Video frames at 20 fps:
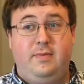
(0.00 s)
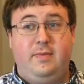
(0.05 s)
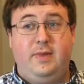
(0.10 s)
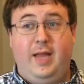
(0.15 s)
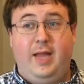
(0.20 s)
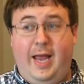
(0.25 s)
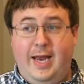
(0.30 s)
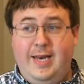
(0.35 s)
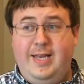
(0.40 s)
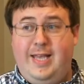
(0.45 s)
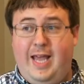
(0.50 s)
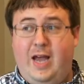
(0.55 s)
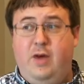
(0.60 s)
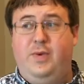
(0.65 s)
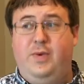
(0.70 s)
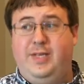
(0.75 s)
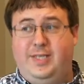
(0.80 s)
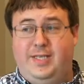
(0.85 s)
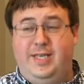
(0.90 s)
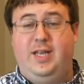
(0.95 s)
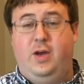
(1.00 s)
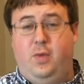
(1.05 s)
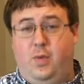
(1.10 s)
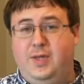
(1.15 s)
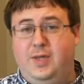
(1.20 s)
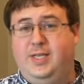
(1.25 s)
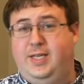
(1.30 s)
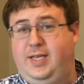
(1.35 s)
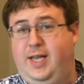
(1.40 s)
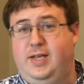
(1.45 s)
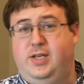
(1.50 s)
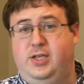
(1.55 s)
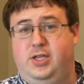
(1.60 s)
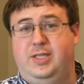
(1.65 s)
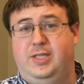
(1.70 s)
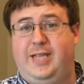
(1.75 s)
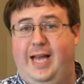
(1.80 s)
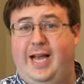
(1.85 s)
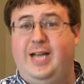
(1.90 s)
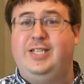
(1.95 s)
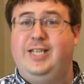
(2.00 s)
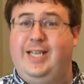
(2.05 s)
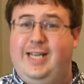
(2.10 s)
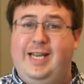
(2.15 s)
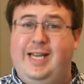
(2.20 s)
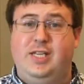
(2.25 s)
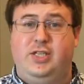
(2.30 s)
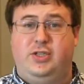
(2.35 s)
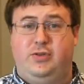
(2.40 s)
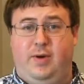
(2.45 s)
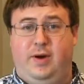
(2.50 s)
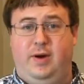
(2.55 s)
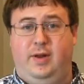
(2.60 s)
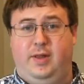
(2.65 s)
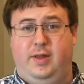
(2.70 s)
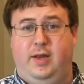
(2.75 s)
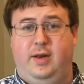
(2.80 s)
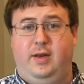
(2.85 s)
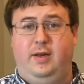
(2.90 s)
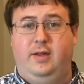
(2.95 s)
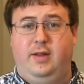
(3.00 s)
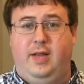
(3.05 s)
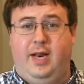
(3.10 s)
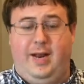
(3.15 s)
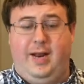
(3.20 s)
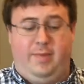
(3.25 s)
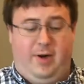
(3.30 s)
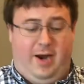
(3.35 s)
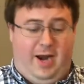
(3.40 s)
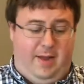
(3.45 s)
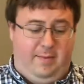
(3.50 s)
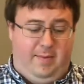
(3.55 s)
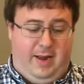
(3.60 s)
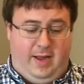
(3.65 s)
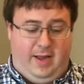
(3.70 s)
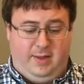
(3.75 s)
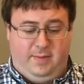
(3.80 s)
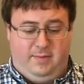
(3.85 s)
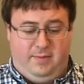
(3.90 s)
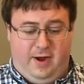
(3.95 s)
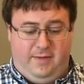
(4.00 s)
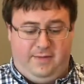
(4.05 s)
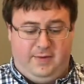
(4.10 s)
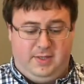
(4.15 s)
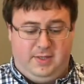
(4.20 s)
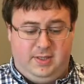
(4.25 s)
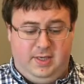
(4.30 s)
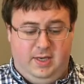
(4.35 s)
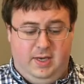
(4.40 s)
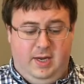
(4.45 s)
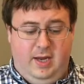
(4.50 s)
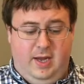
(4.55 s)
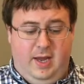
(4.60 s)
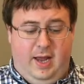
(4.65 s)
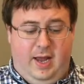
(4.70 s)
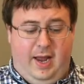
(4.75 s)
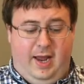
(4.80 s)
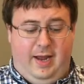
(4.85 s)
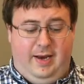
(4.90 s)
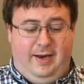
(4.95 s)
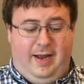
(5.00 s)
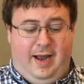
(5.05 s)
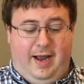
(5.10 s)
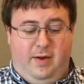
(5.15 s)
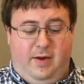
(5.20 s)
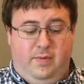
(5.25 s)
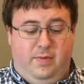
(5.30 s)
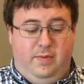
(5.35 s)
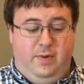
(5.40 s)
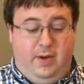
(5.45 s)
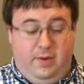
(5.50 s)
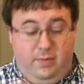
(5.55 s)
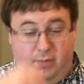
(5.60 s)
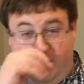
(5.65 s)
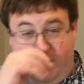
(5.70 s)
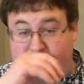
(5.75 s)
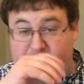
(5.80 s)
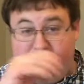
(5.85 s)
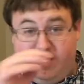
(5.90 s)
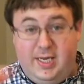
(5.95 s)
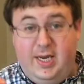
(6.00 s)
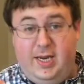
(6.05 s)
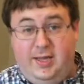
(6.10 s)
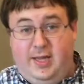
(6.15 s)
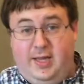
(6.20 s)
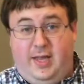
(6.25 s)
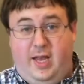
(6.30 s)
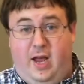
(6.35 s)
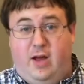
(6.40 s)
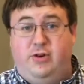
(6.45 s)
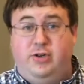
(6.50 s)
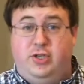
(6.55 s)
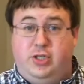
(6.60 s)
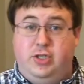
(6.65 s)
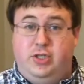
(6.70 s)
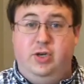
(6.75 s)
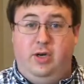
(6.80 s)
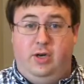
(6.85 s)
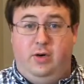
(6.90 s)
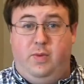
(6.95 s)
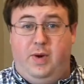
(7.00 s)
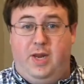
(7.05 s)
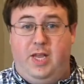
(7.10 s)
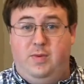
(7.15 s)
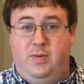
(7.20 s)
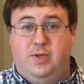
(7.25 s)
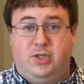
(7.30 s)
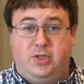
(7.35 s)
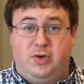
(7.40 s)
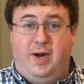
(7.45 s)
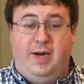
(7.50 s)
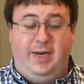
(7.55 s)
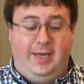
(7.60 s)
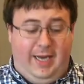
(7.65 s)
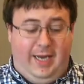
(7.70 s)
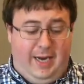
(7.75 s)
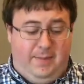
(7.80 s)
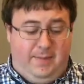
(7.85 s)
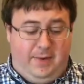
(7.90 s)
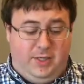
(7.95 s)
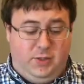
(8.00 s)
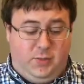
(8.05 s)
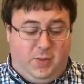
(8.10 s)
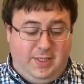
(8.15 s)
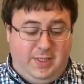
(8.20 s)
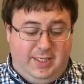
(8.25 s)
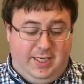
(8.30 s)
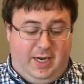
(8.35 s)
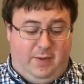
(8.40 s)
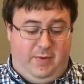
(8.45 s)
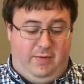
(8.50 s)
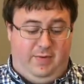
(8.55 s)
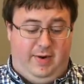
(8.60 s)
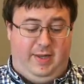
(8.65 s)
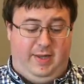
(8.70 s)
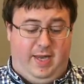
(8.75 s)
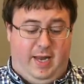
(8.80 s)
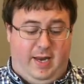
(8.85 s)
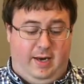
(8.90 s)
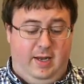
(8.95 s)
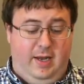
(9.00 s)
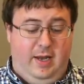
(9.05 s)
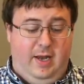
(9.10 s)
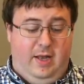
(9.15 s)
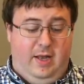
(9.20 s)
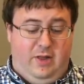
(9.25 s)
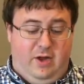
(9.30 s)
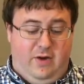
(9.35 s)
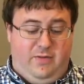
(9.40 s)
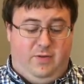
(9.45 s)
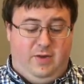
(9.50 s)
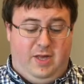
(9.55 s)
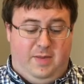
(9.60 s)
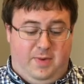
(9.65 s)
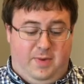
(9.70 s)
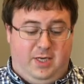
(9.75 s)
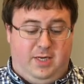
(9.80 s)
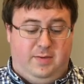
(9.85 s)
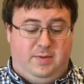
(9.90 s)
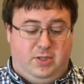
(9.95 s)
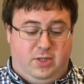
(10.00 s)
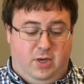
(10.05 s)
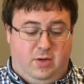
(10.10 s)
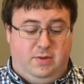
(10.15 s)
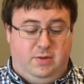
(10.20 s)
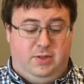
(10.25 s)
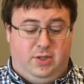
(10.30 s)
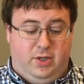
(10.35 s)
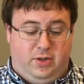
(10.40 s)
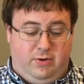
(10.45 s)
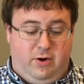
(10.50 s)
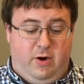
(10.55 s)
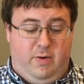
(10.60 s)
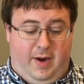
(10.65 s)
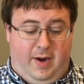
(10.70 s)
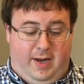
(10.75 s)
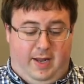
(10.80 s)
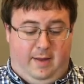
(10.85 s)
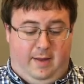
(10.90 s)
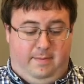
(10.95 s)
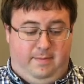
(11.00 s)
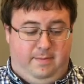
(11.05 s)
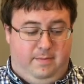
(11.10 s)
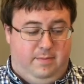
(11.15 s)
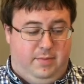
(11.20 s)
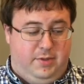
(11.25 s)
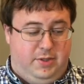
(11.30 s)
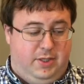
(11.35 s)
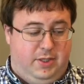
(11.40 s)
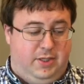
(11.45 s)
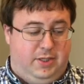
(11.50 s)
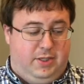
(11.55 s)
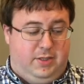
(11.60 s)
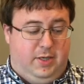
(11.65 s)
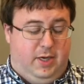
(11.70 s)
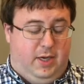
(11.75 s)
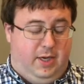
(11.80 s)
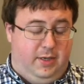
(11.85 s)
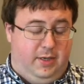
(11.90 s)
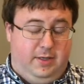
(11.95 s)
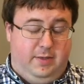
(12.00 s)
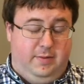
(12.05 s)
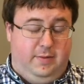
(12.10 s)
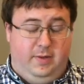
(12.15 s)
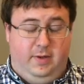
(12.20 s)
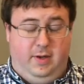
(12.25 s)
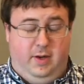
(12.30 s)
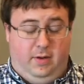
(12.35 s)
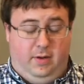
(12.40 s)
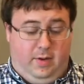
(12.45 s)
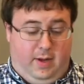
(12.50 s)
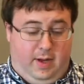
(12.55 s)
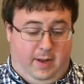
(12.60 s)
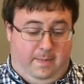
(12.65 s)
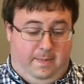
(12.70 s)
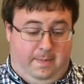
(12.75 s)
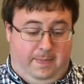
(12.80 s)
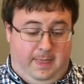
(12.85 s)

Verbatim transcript: And yet we see that once again, Jesus actually is greater than, than Abraham and the prophets. And, and it, we can see that they understood what he was trying to get at because once again we read at the end, therefore they picked up stones to throw at him, which is, uh, you know, um,